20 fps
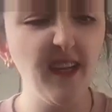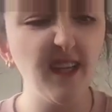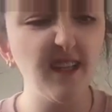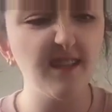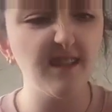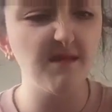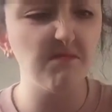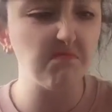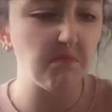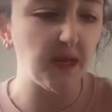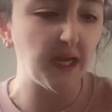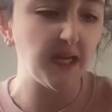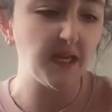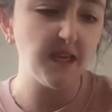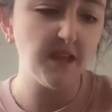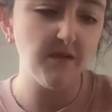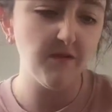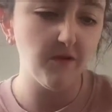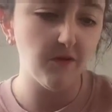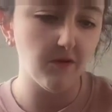it's
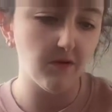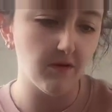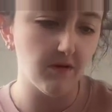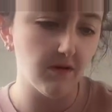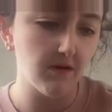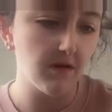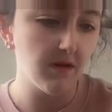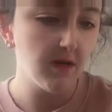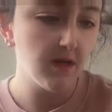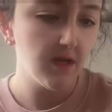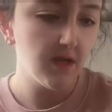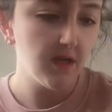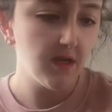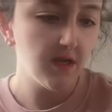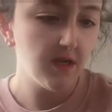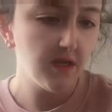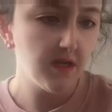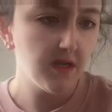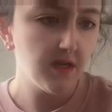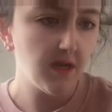mainly for,
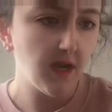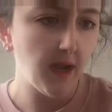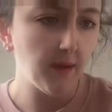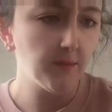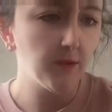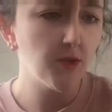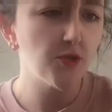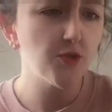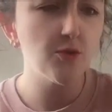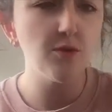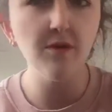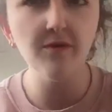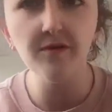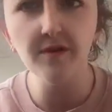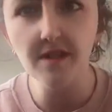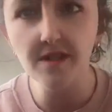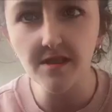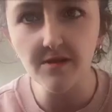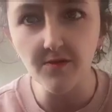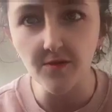I'm not sure if
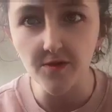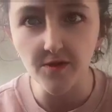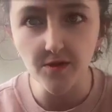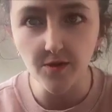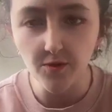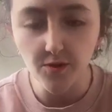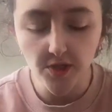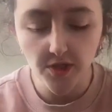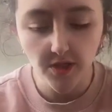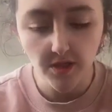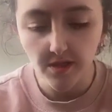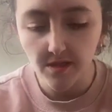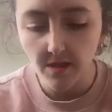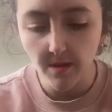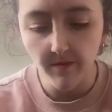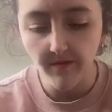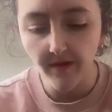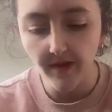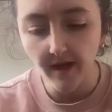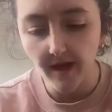this is for sushi or
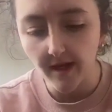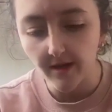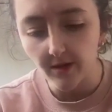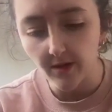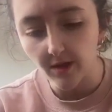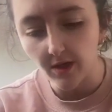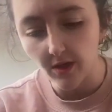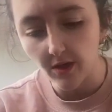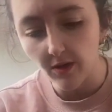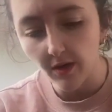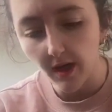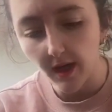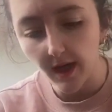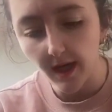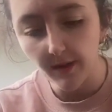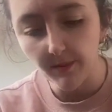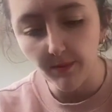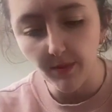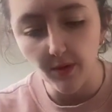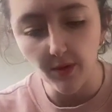something. I don't know.
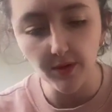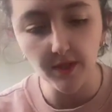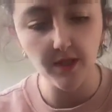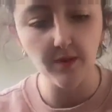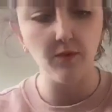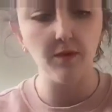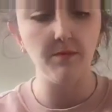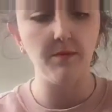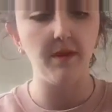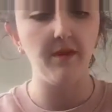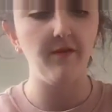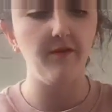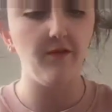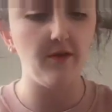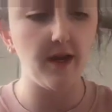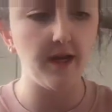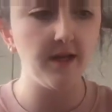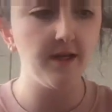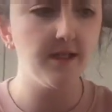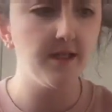I bought it with my
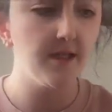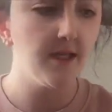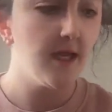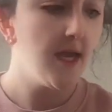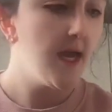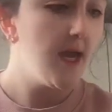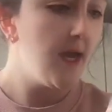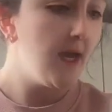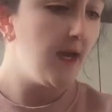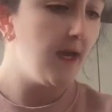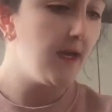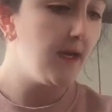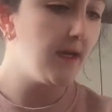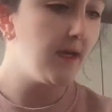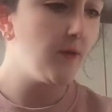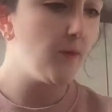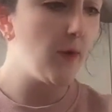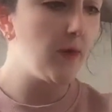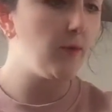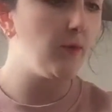friend
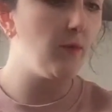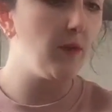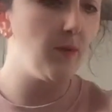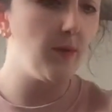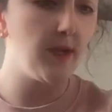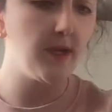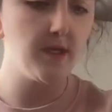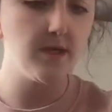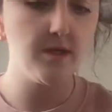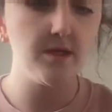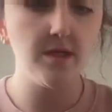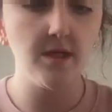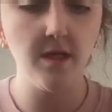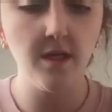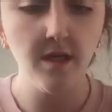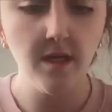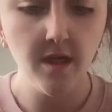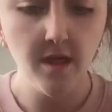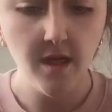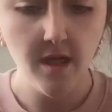when we went
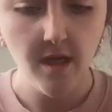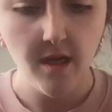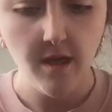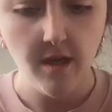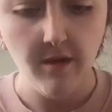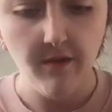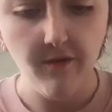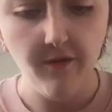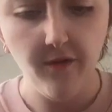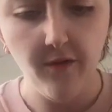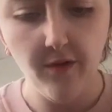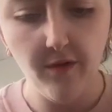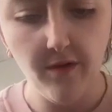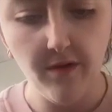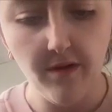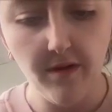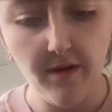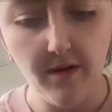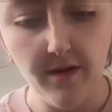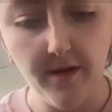
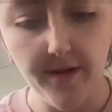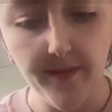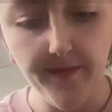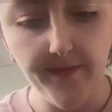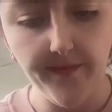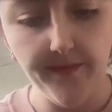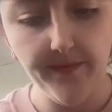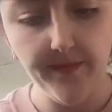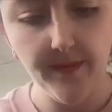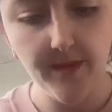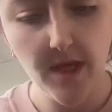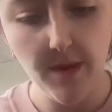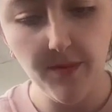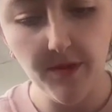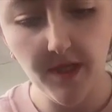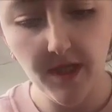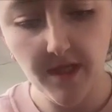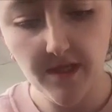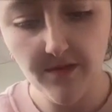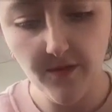for
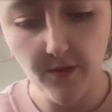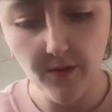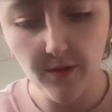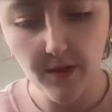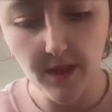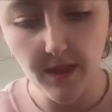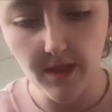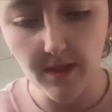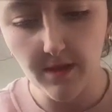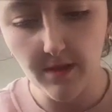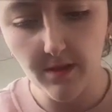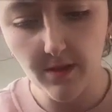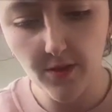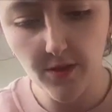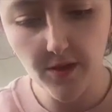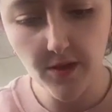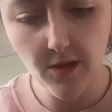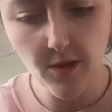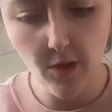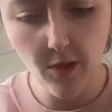Japanese food in
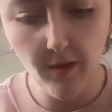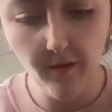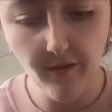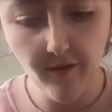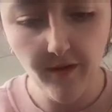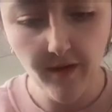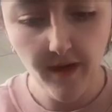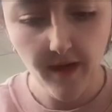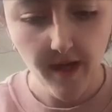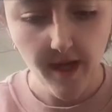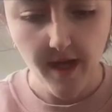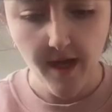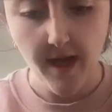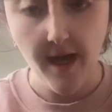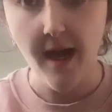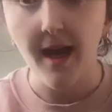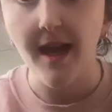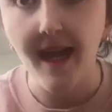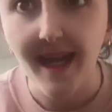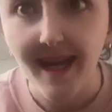Düsseldorf.
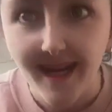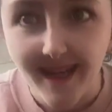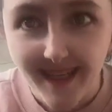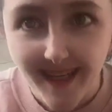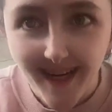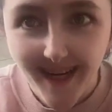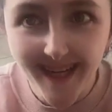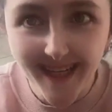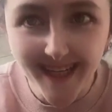Hey Anya.